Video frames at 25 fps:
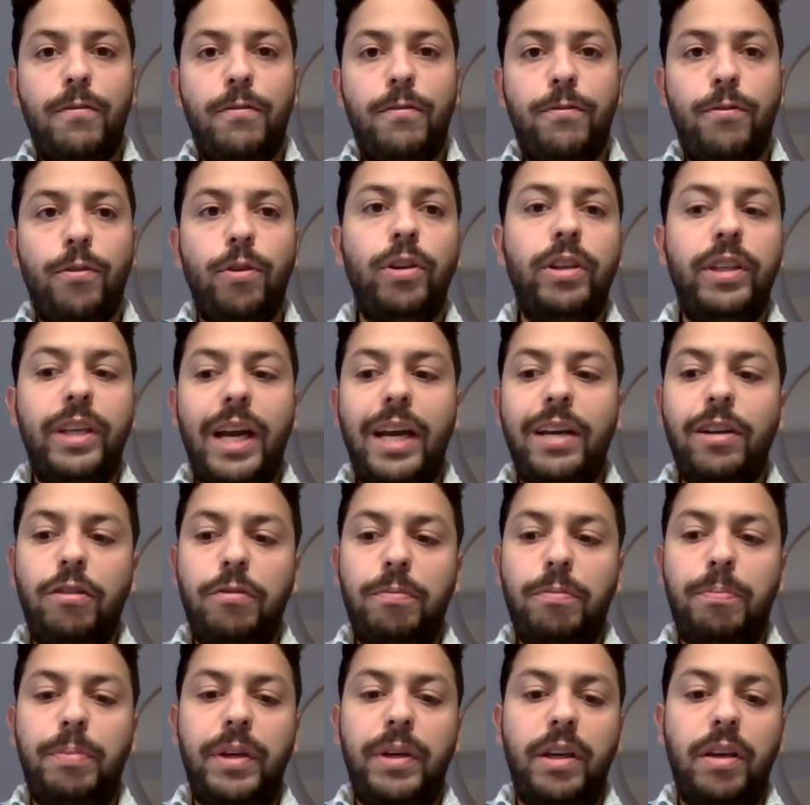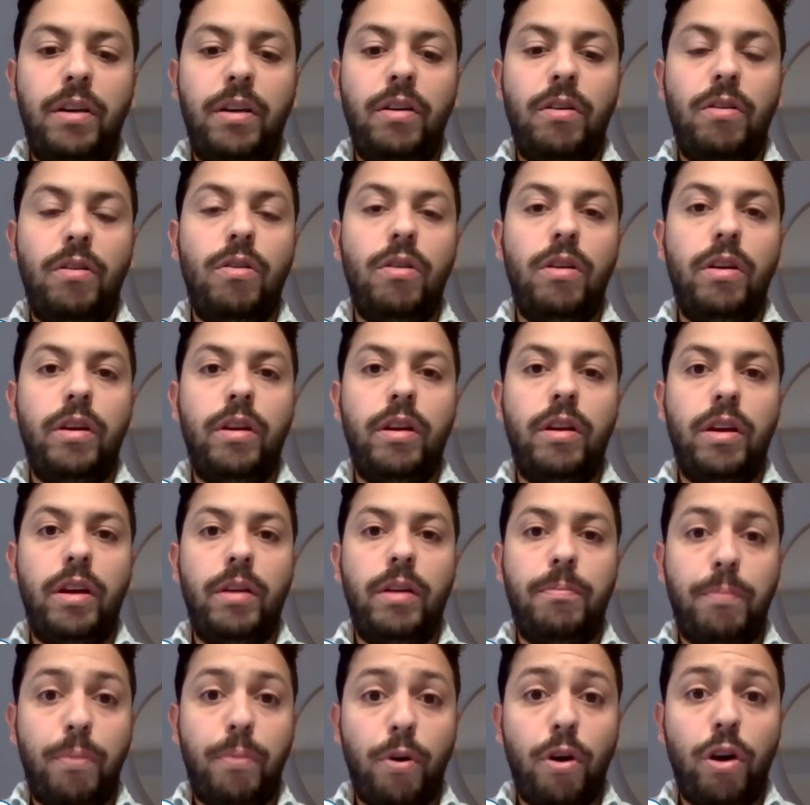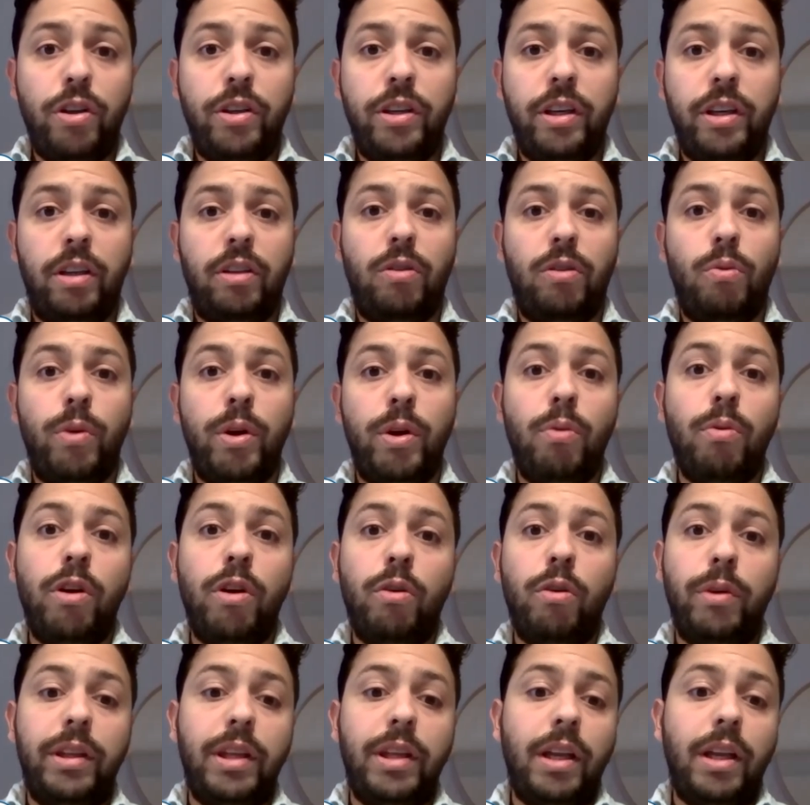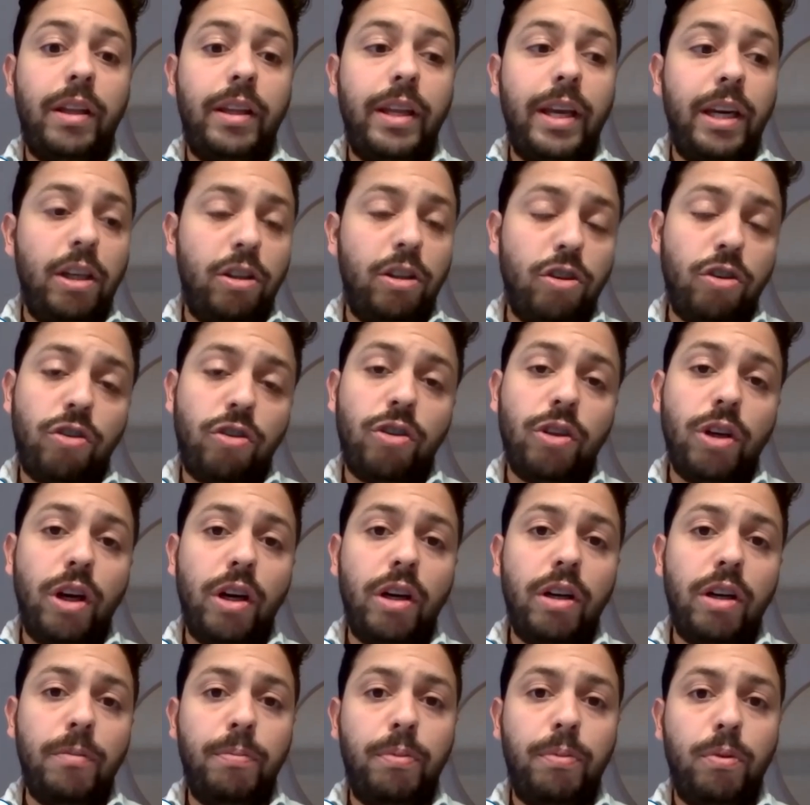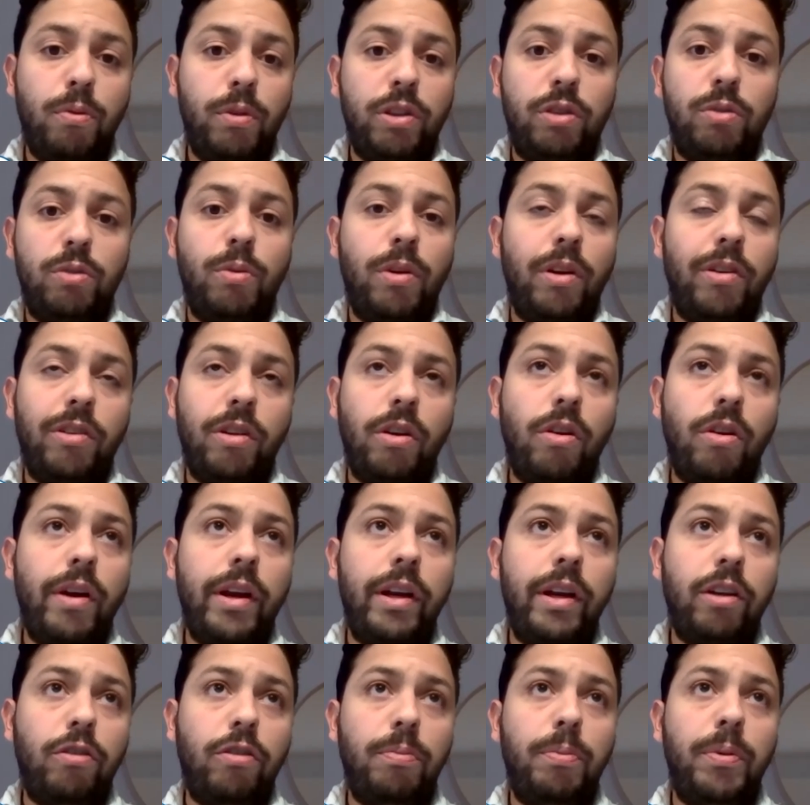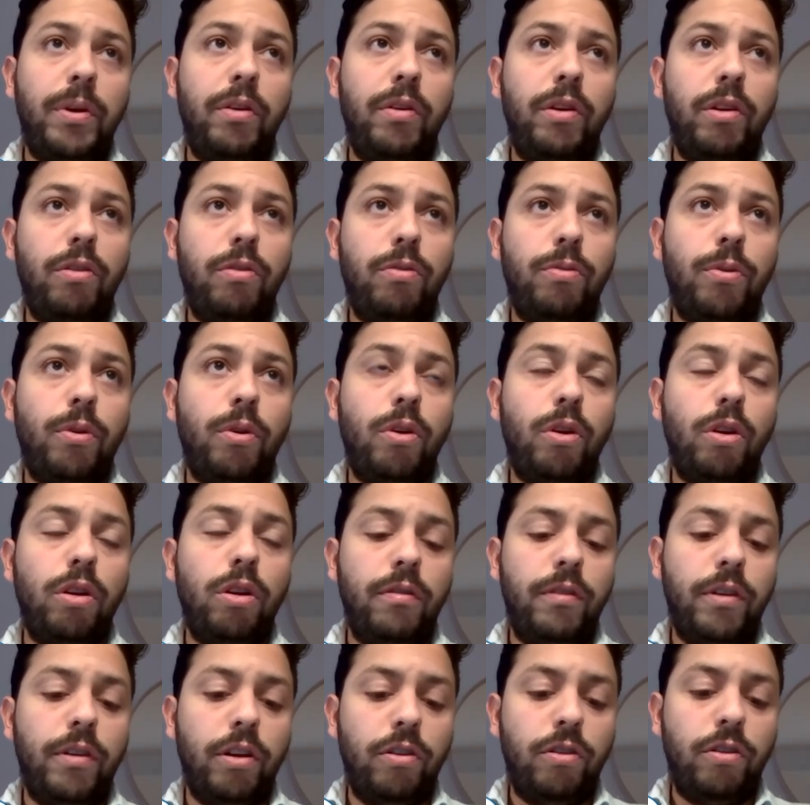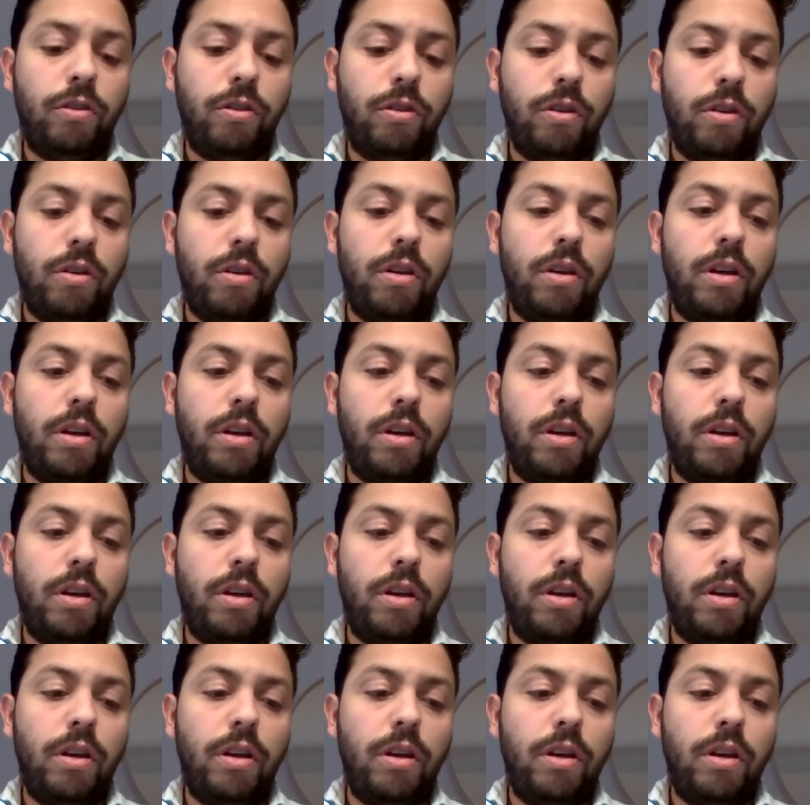For the ISP project, we worked with a Danish startup, which was a great experience for all of us.